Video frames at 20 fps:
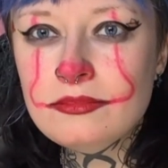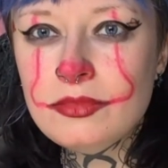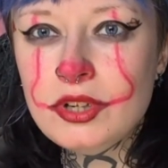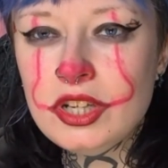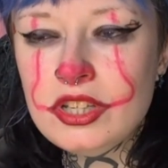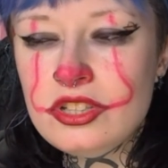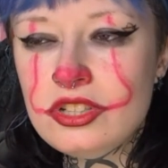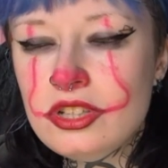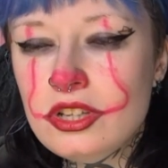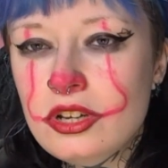
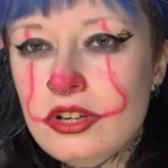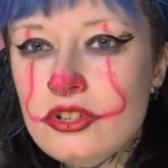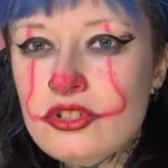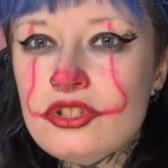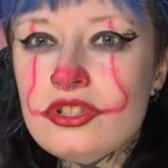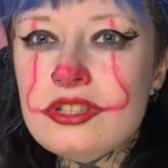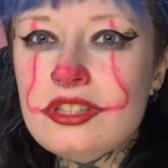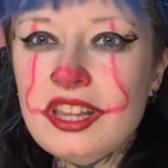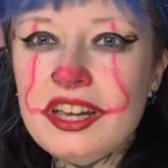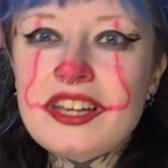Which, is
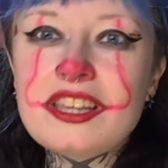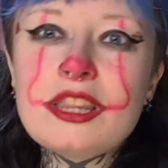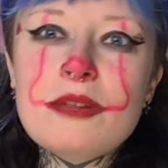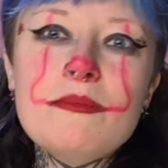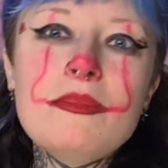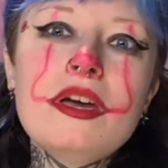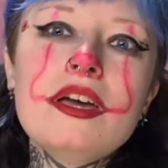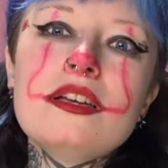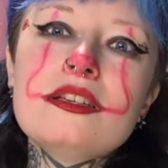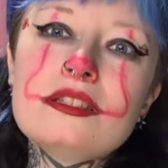just, like, the
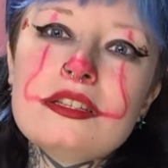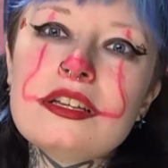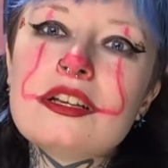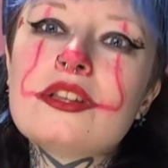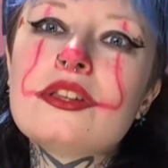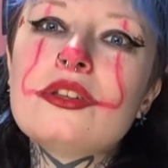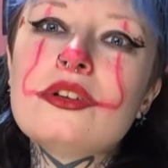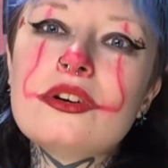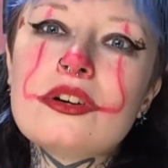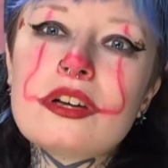
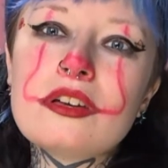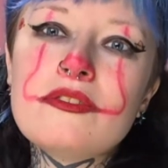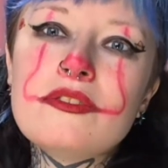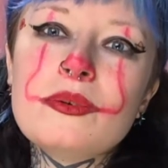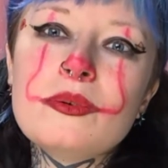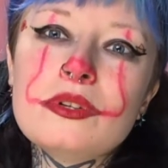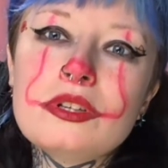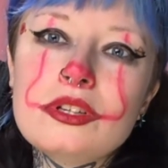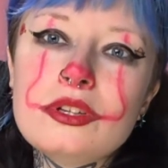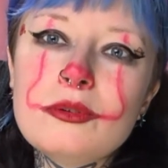basic look if
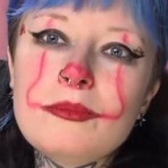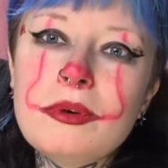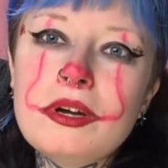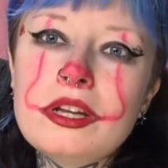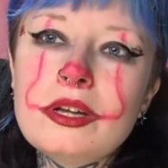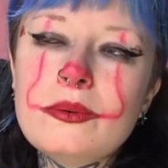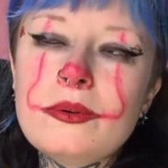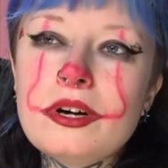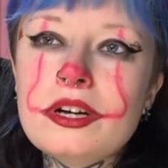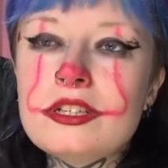you want to do
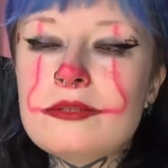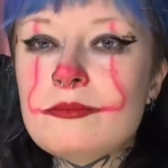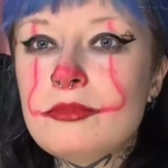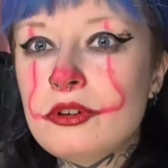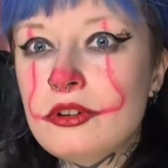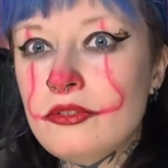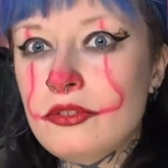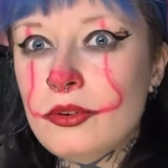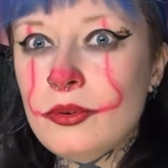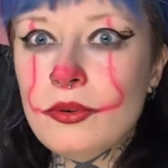Pennywise,
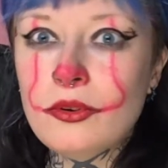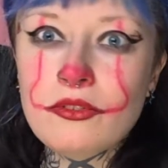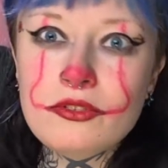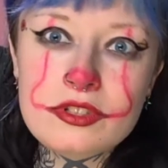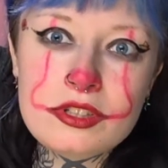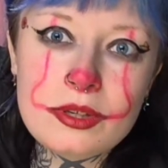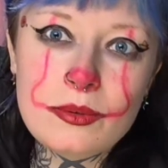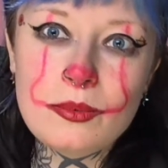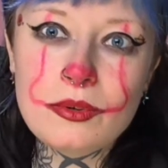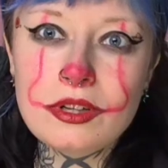but if you
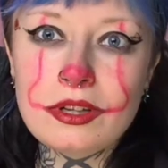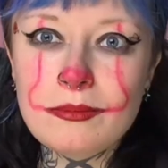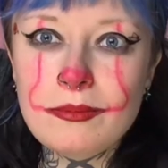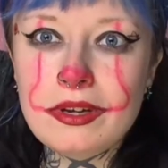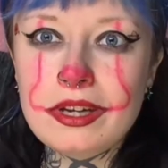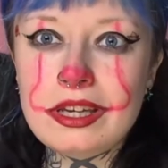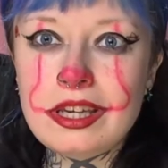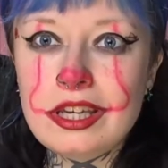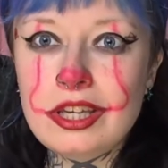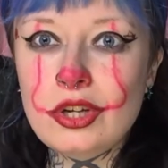obviously want to
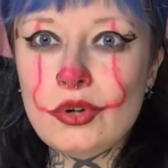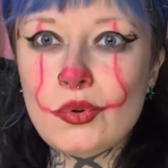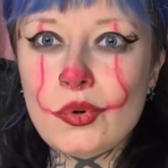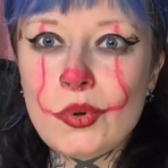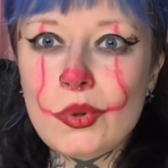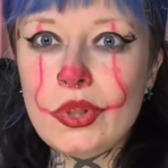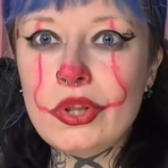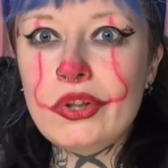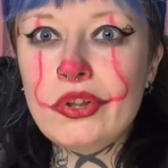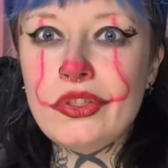make it your
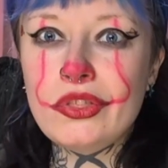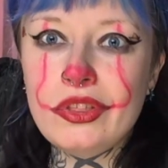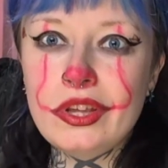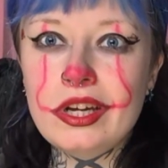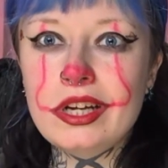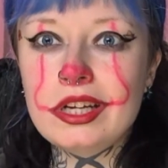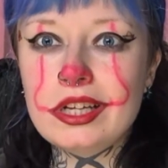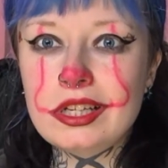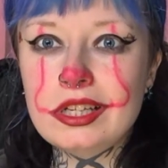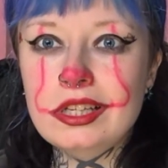own little
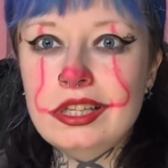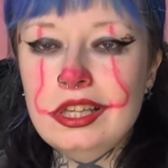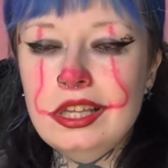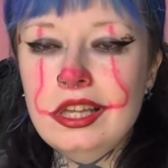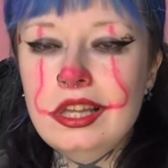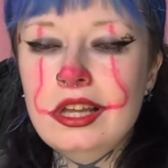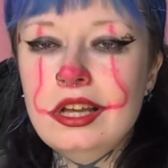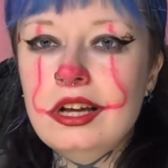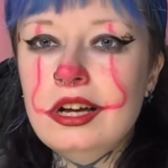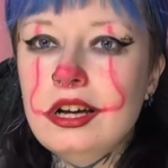thing,
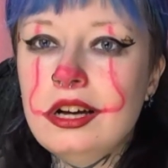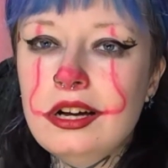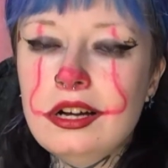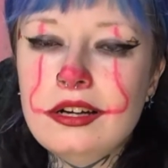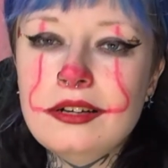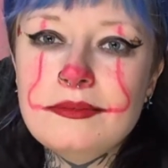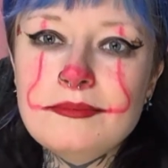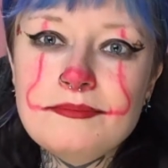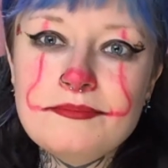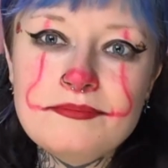
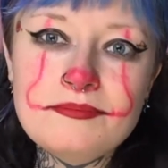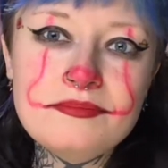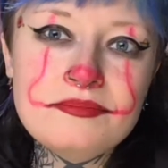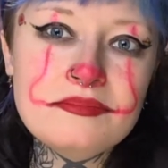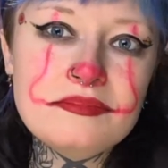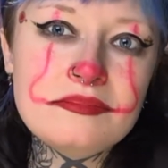because